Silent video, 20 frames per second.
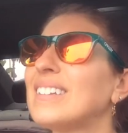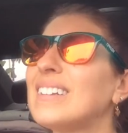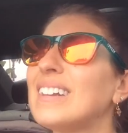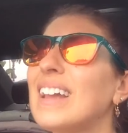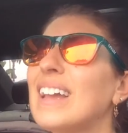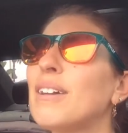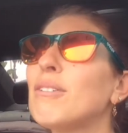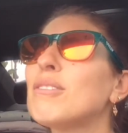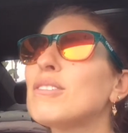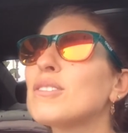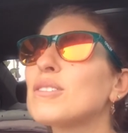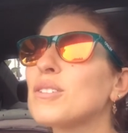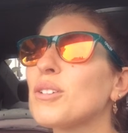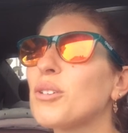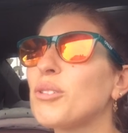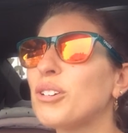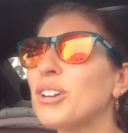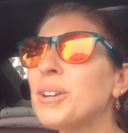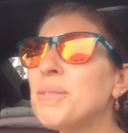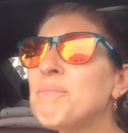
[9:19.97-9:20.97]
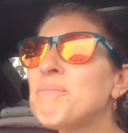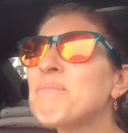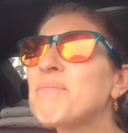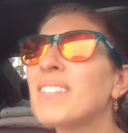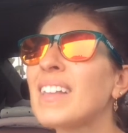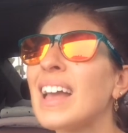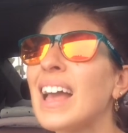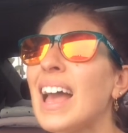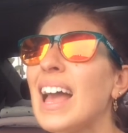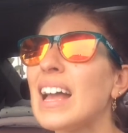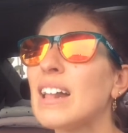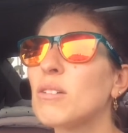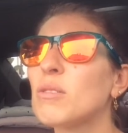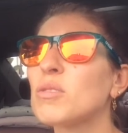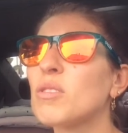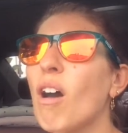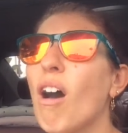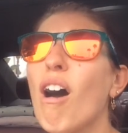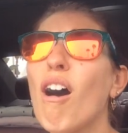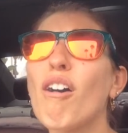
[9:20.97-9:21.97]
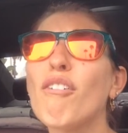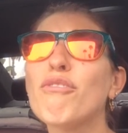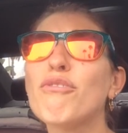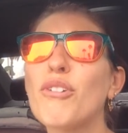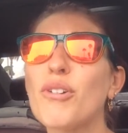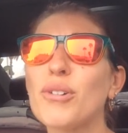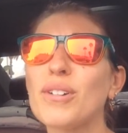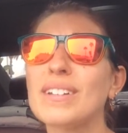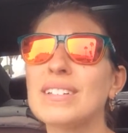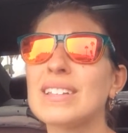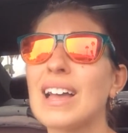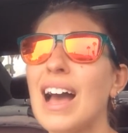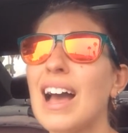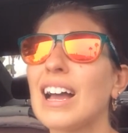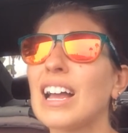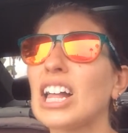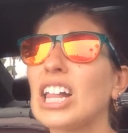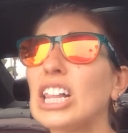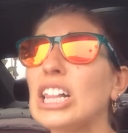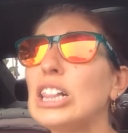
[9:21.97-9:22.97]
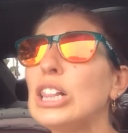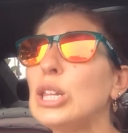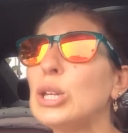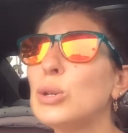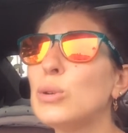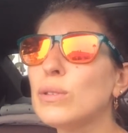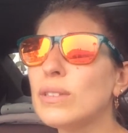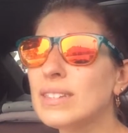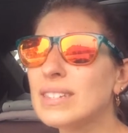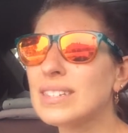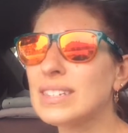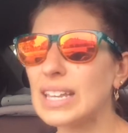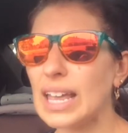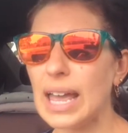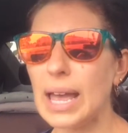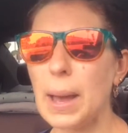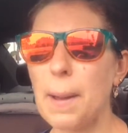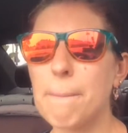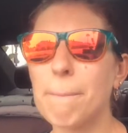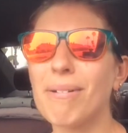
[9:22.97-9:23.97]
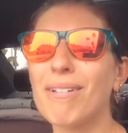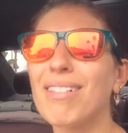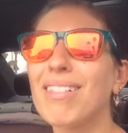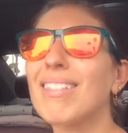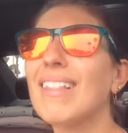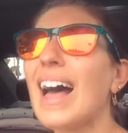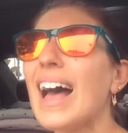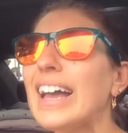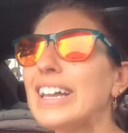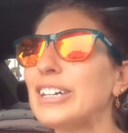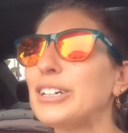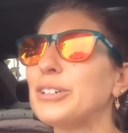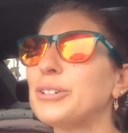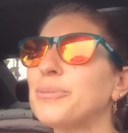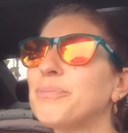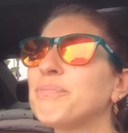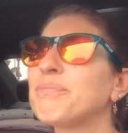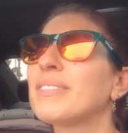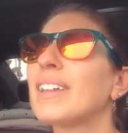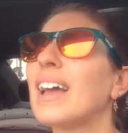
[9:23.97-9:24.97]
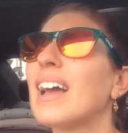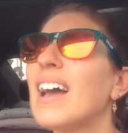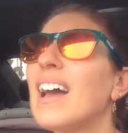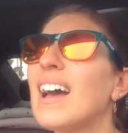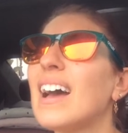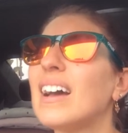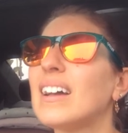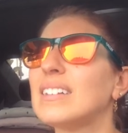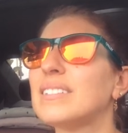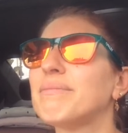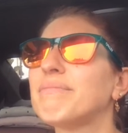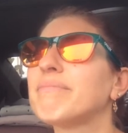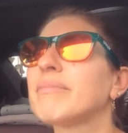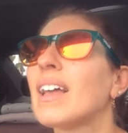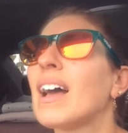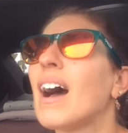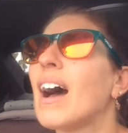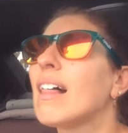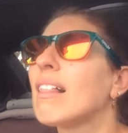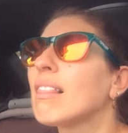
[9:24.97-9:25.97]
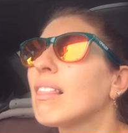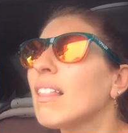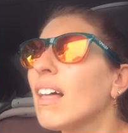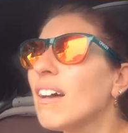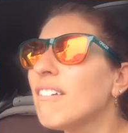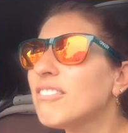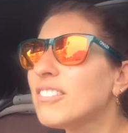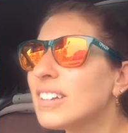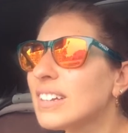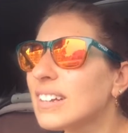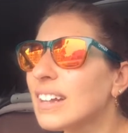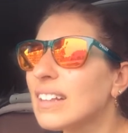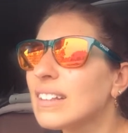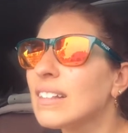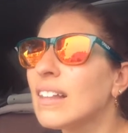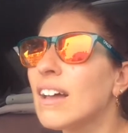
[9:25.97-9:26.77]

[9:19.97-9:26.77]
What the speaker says: Today was lower and it was all focused on glutes and plyo, and I loved it.